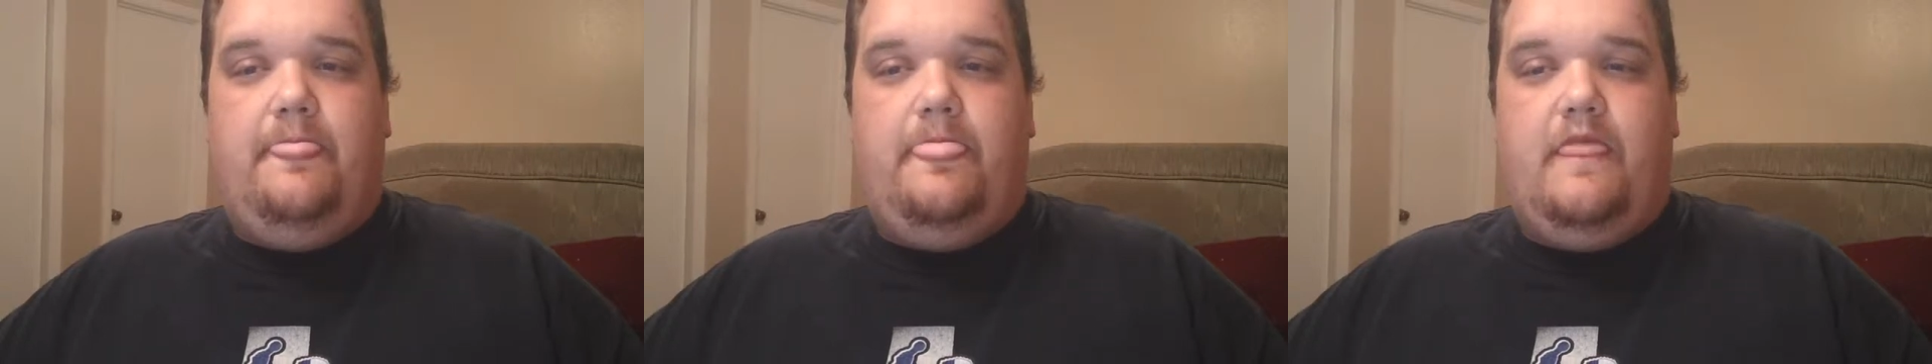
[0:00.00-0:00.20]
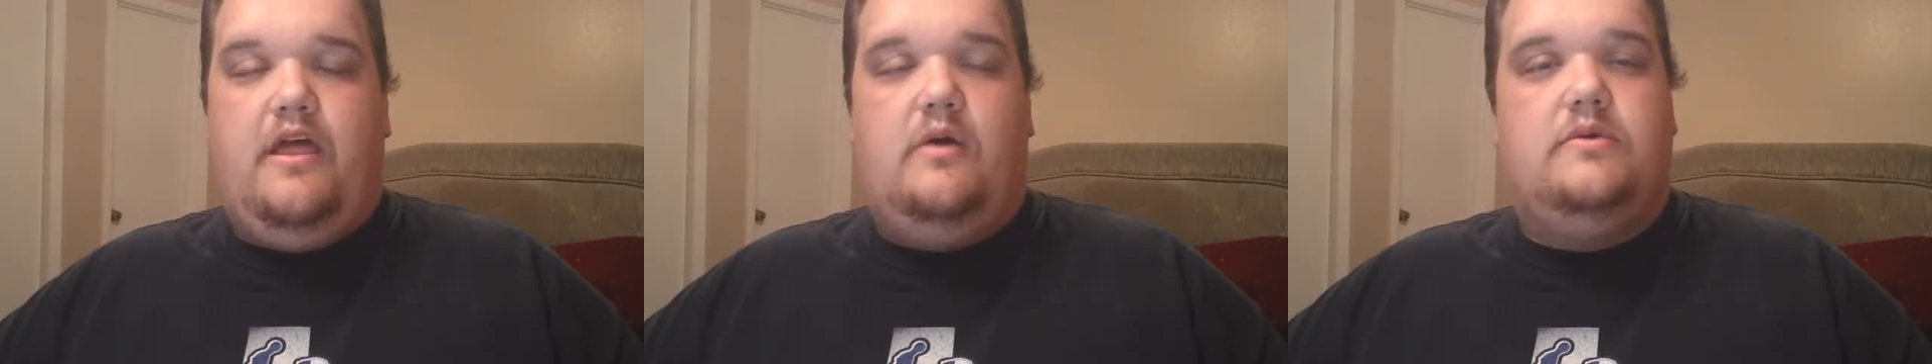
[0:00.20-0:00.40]

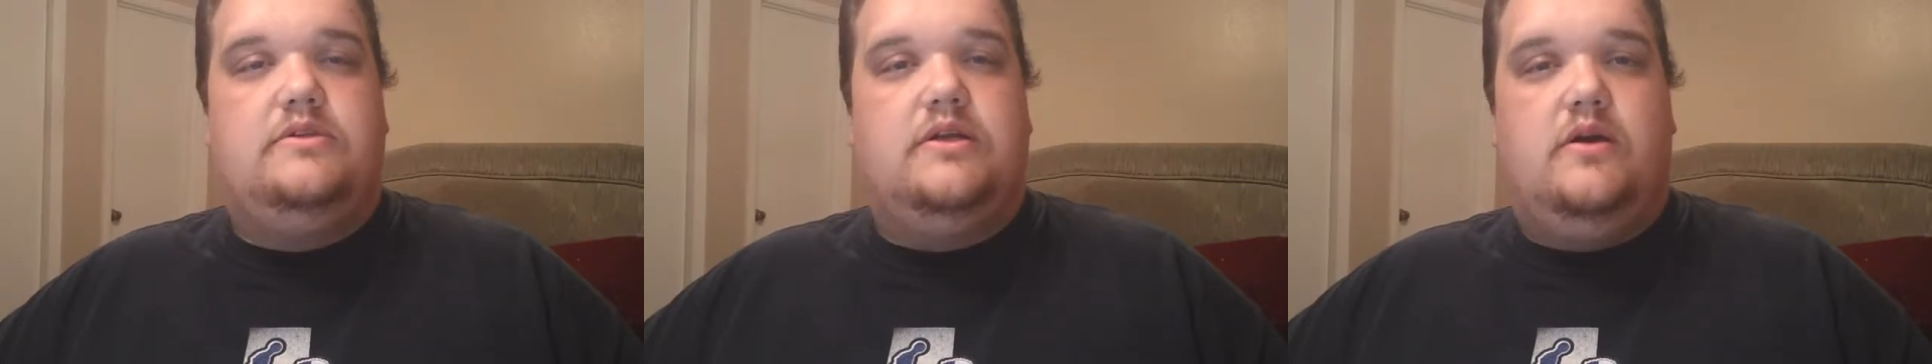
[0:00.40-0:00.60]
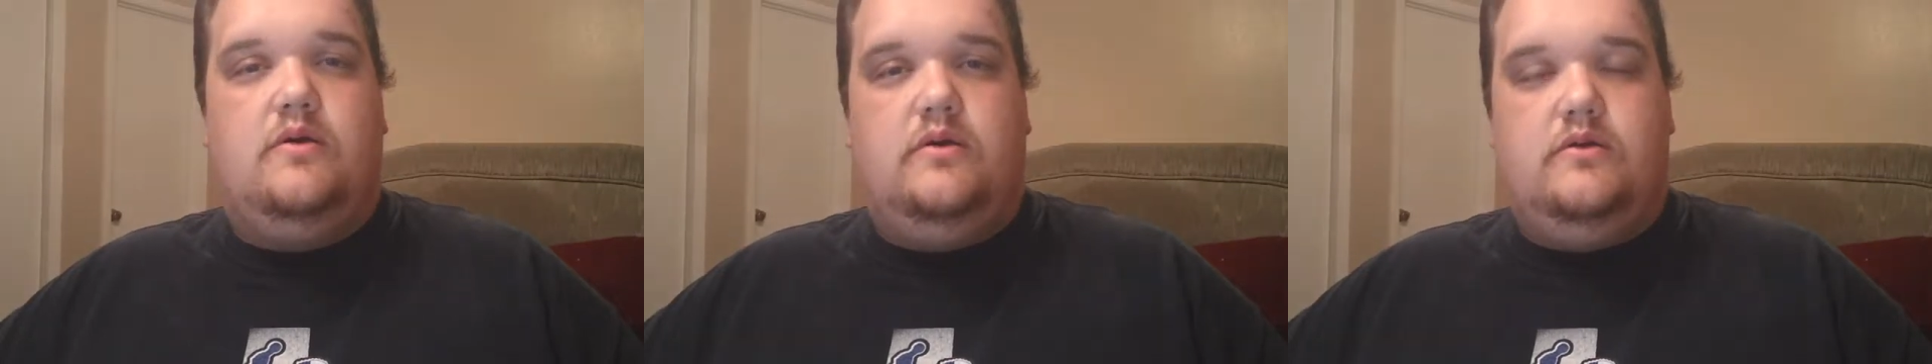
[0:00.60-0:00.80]
That was
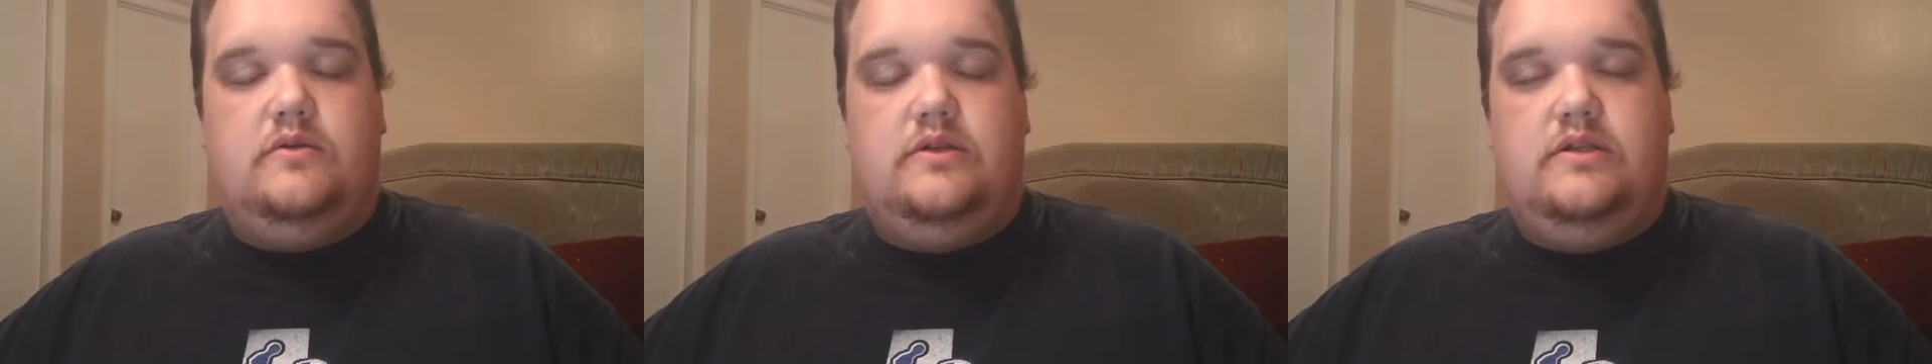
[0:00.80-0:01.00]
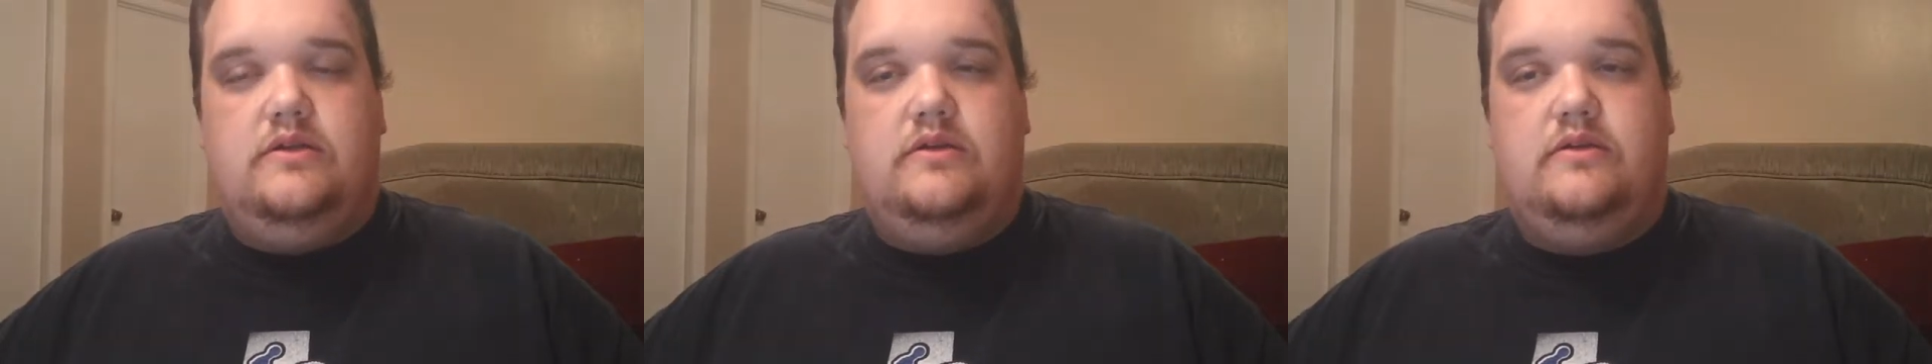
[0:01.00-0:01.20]
a
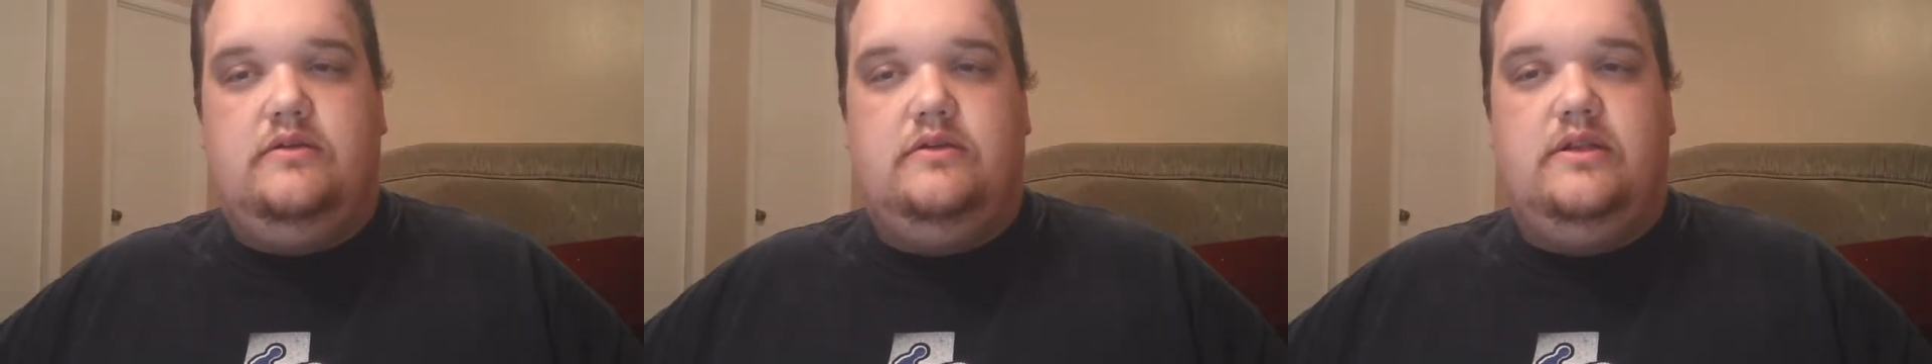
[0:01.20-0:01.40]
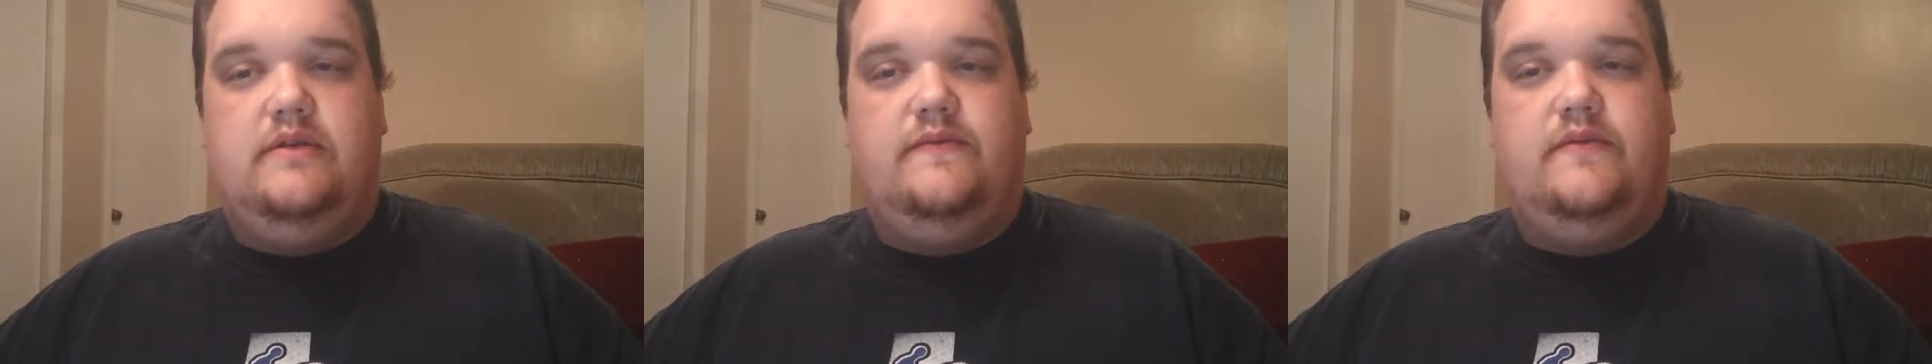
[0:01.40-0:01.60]
quote
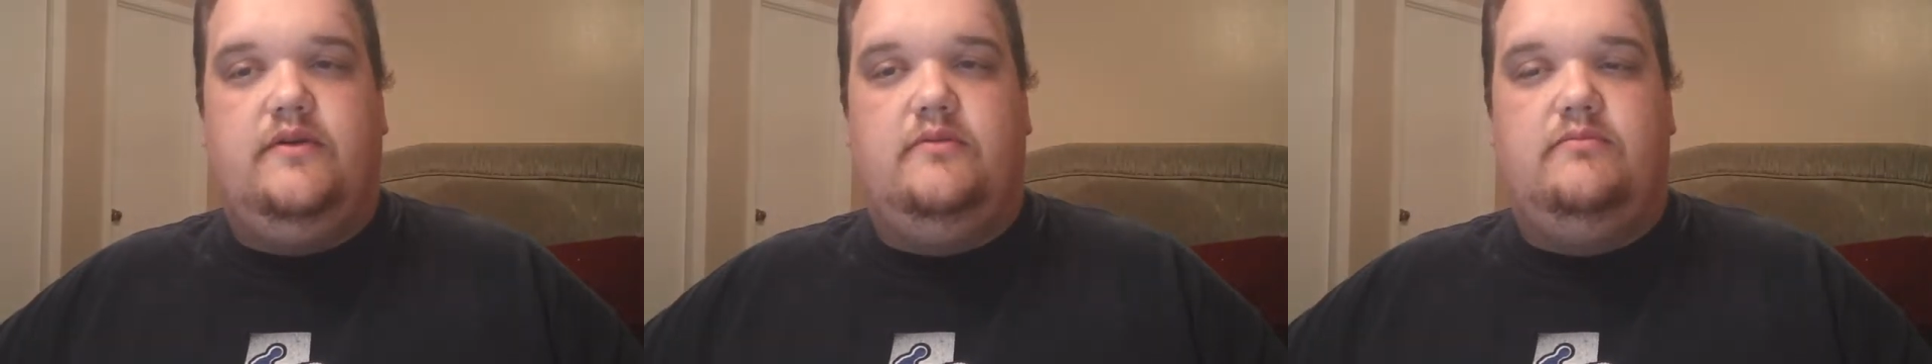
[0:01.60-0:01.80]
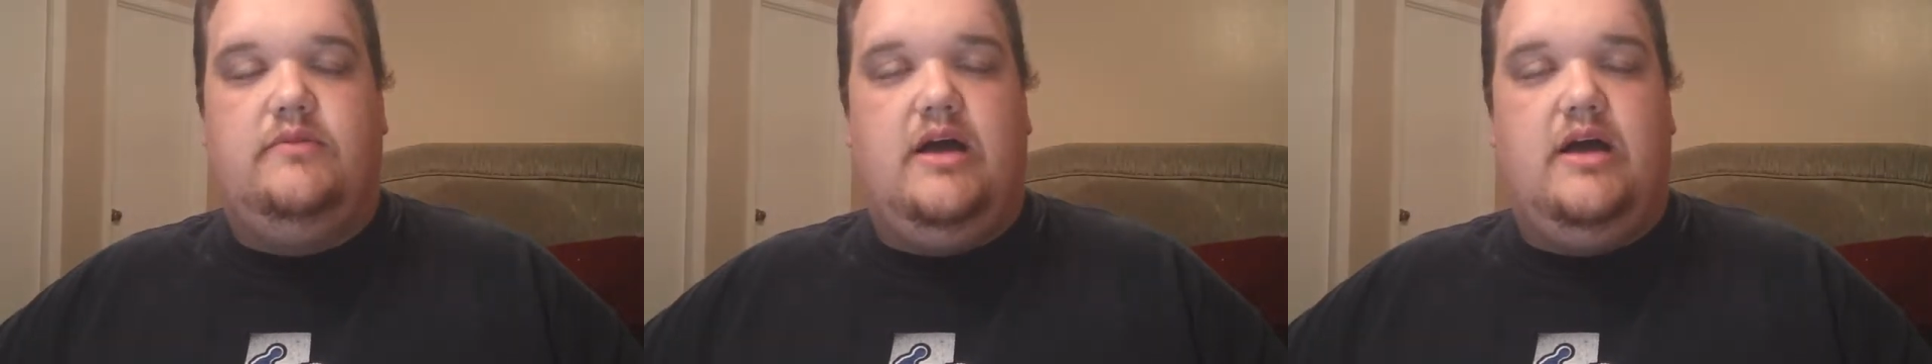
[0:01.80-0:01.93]
that from